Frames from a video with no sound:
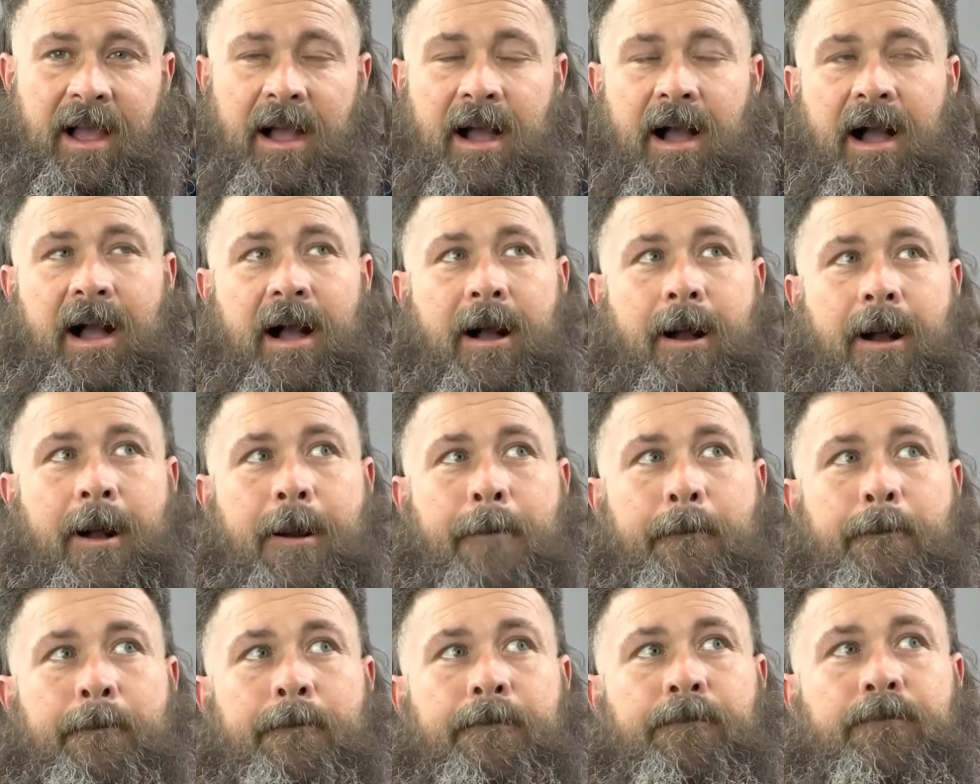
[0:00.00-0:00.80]

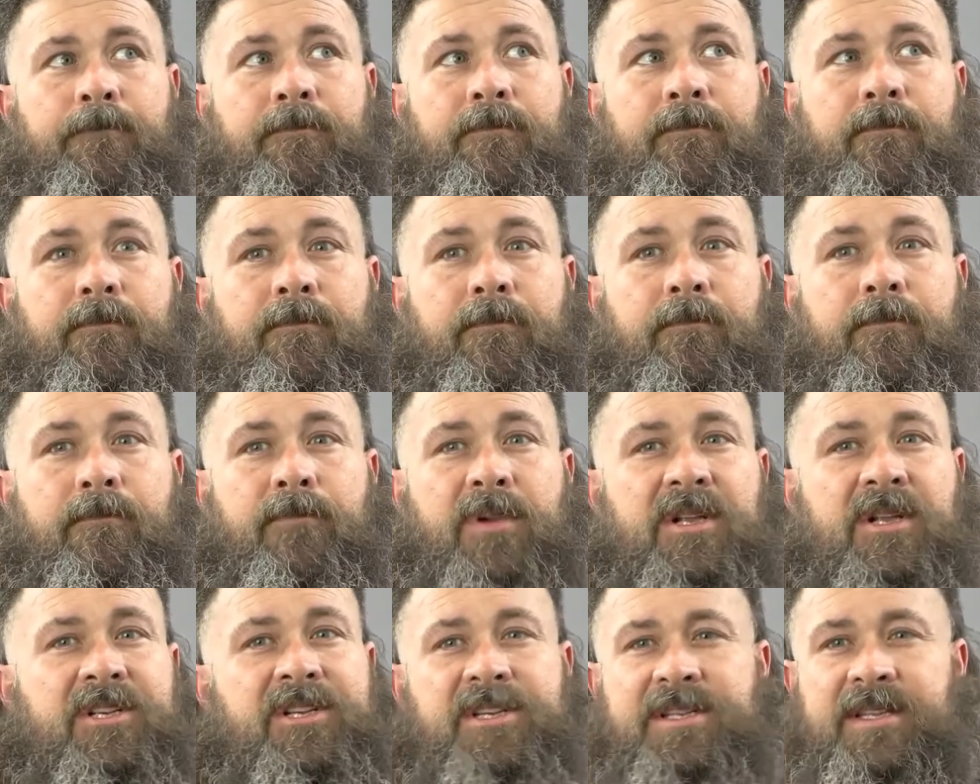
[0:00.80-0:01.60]

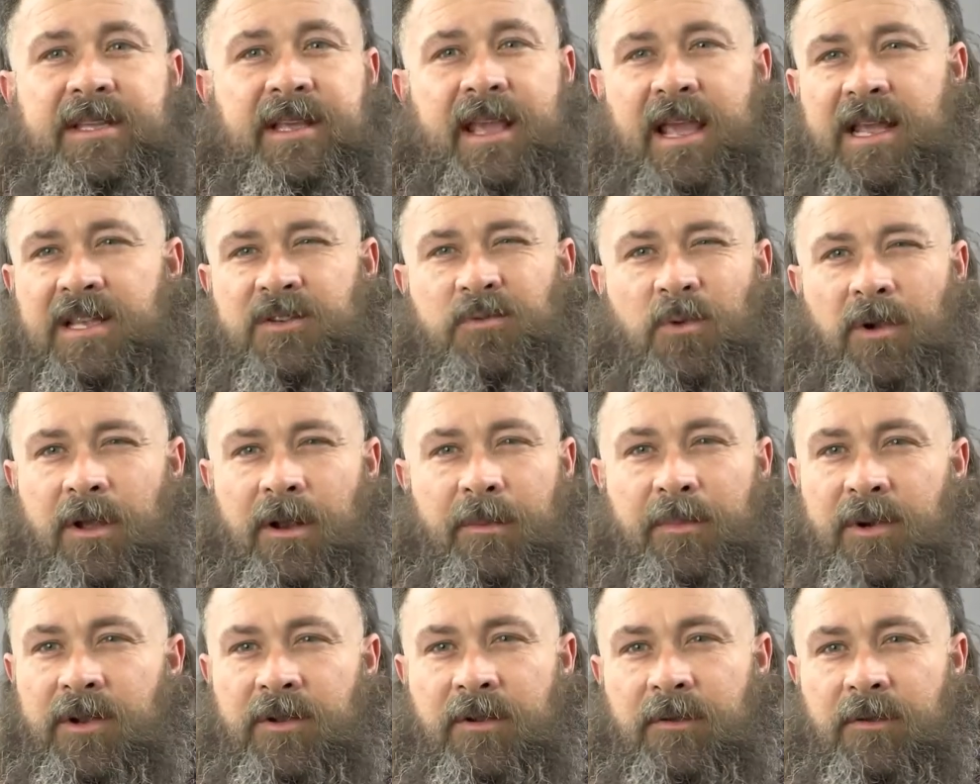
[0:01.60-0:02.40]
But just in case, we're
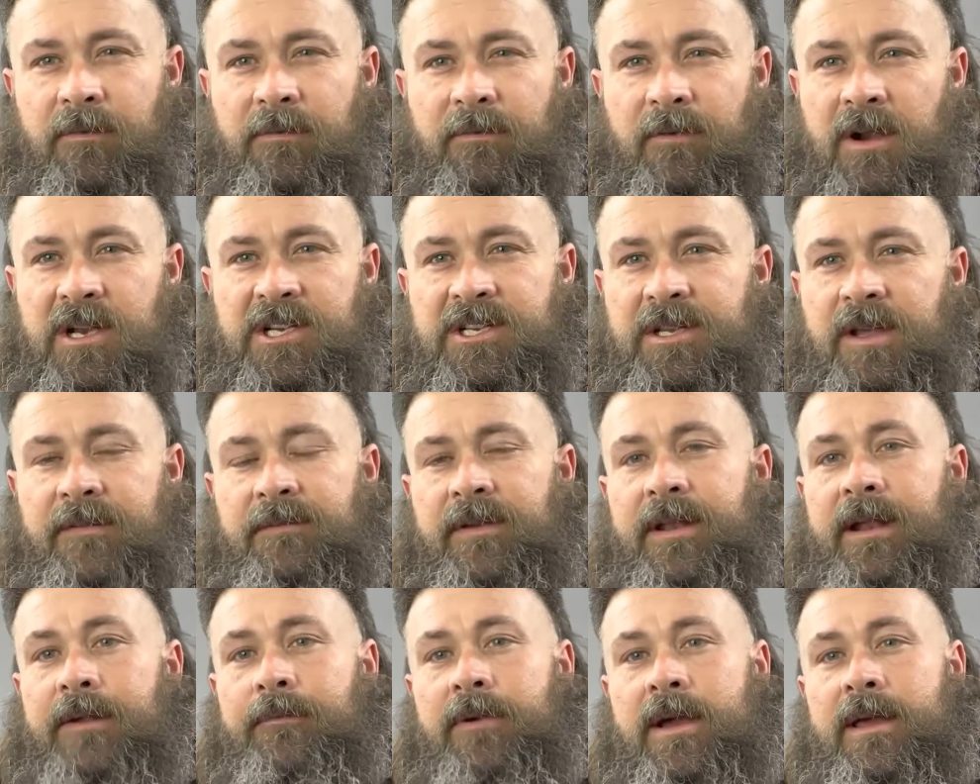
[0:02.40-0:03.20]
going to put new fresh
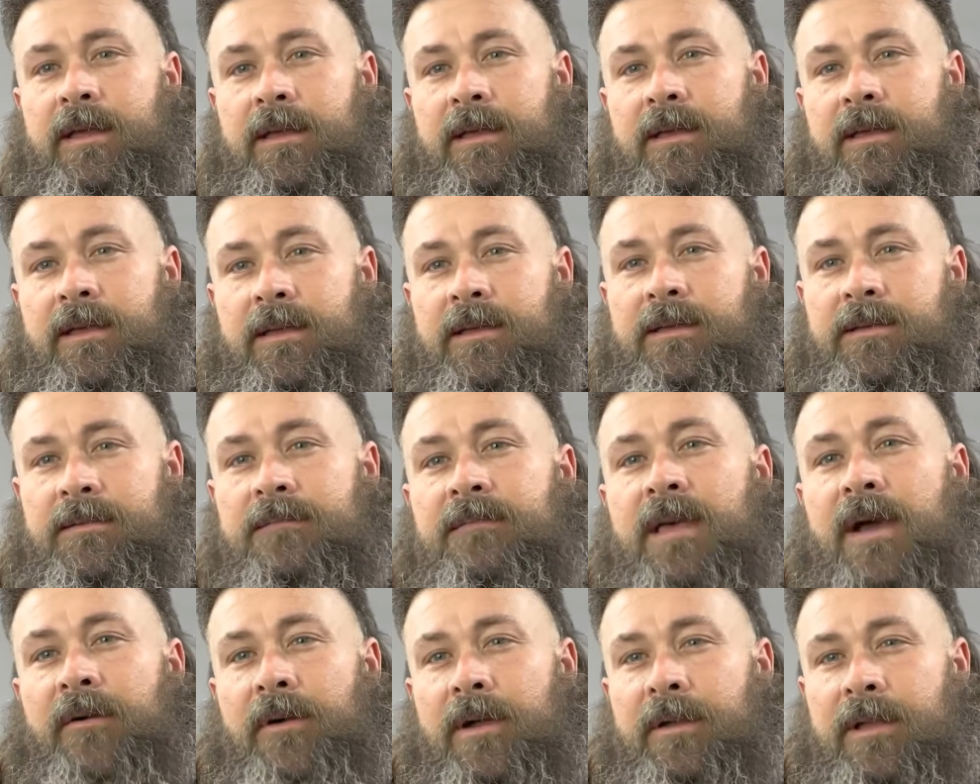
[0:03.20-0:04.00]
stuff anyway.
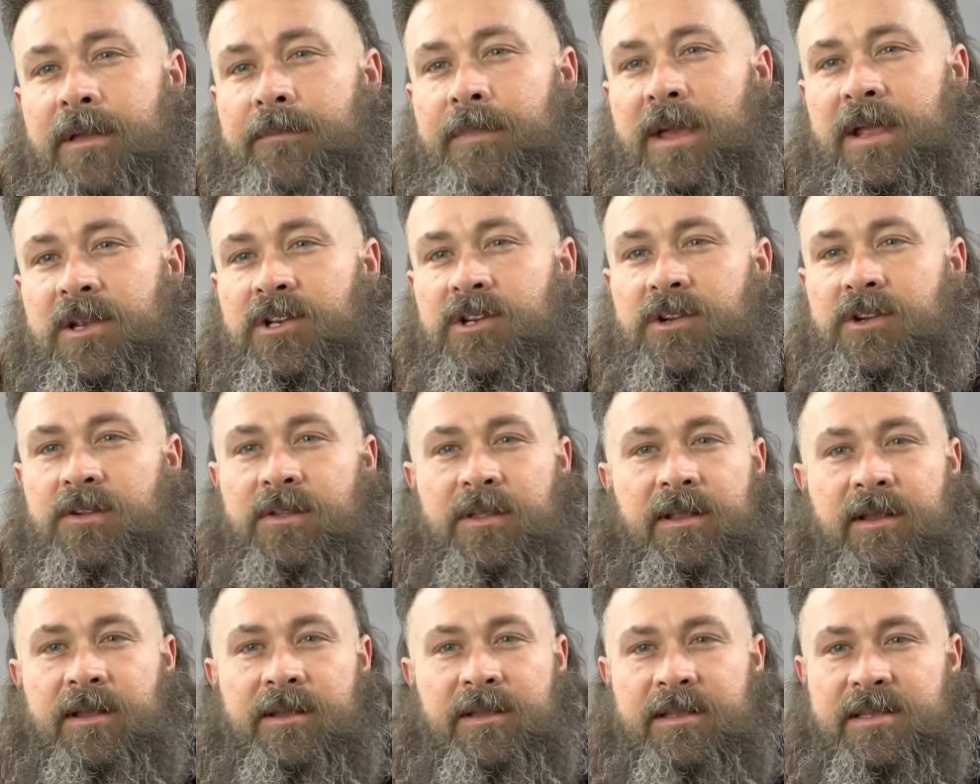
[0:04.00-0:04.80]
That way we can make
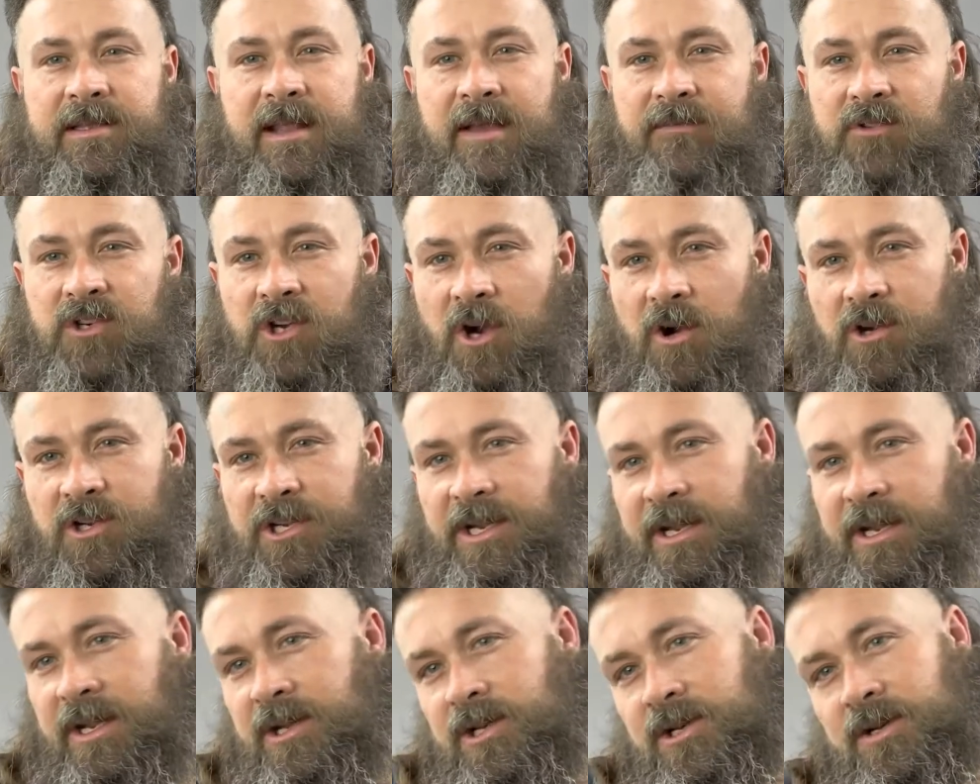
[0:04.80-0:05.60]
sure that it doesn't have
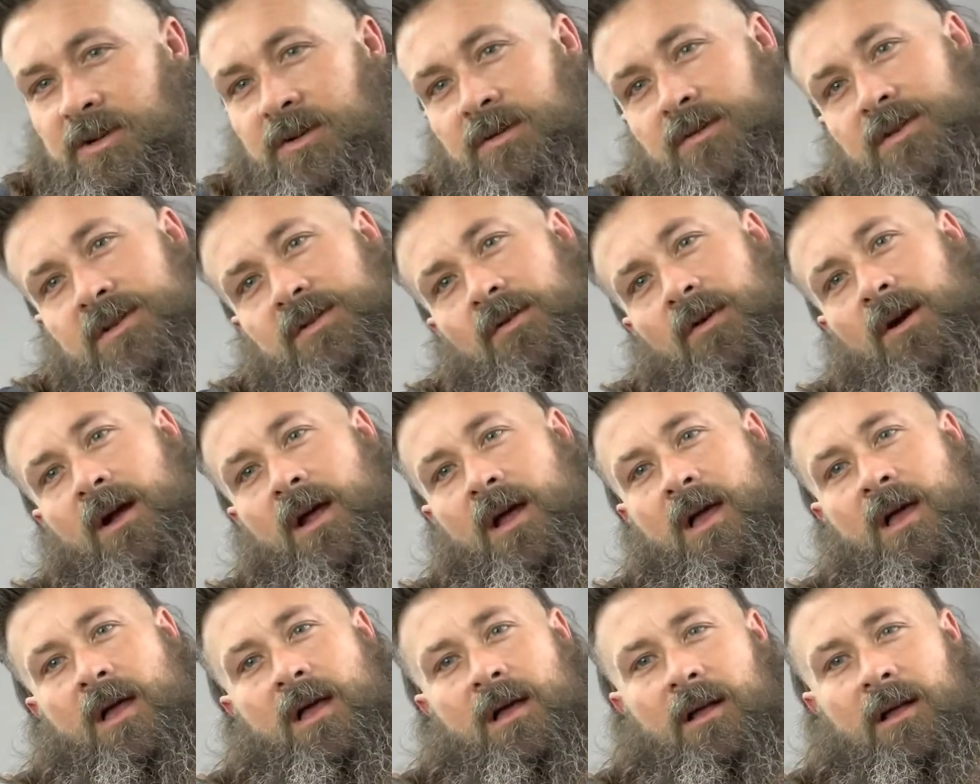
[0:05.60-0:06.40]
charging issues or
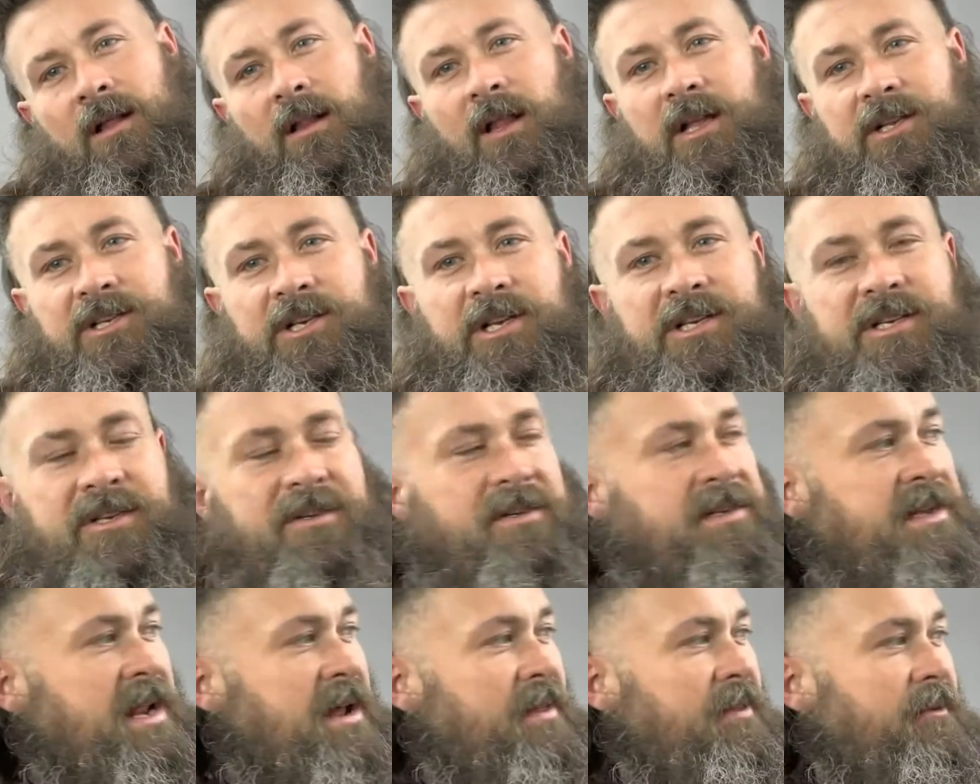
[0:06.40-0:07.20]
clutch
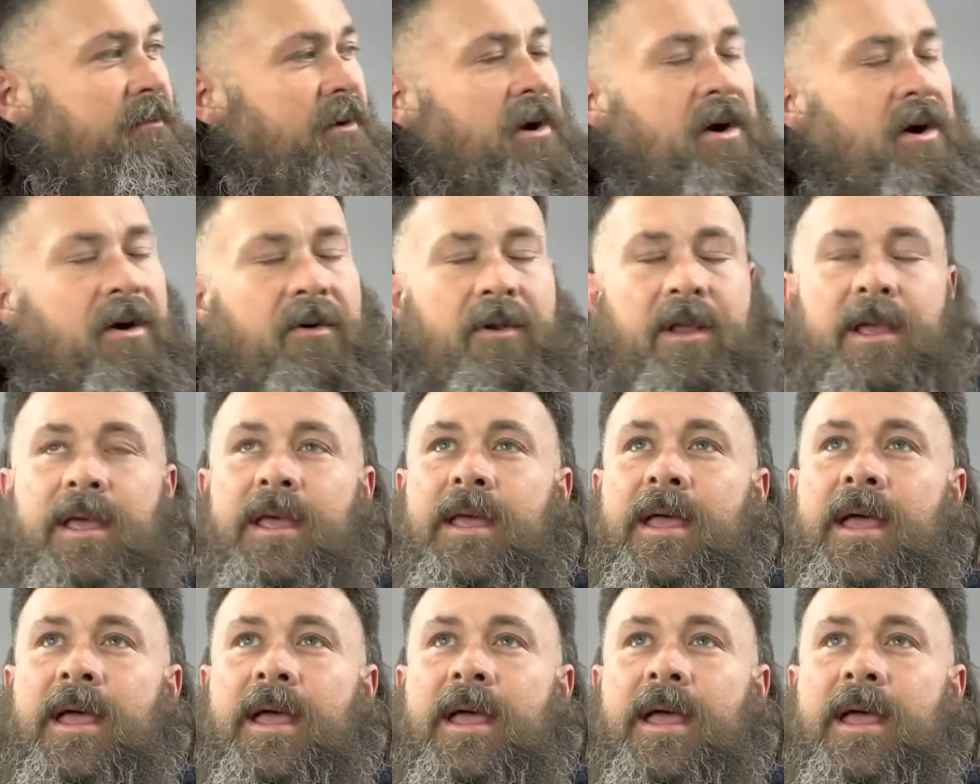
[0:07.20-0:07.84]
issues down the road.